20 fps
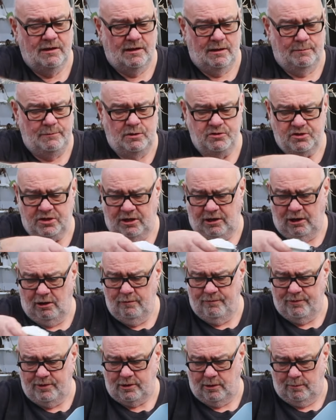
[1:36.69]
I'm using
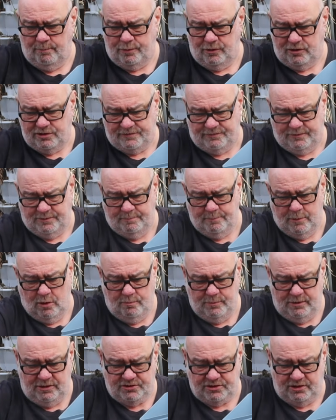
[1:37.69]
clover compost for the
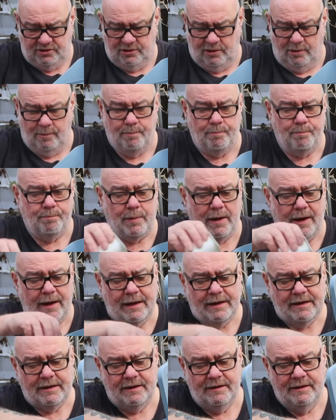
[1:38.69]
moment because I've got a
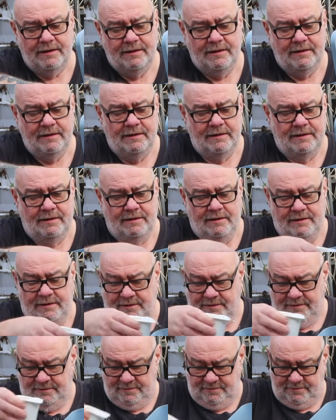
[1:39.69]
bag
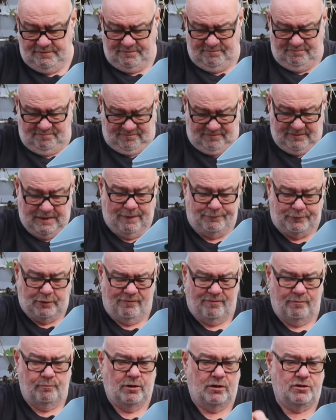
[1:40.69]
left
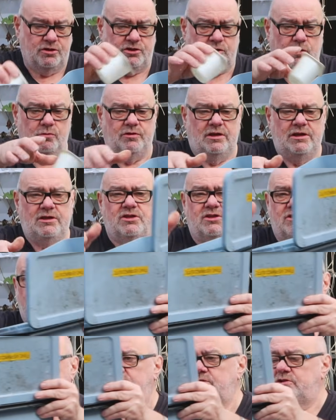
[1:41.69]
over from when I sowed these
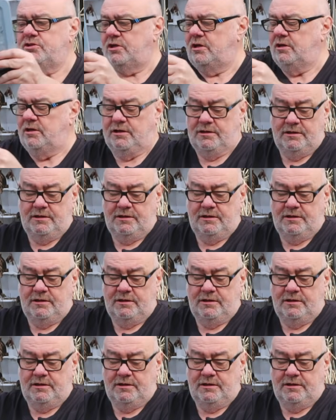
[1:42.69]
seeds.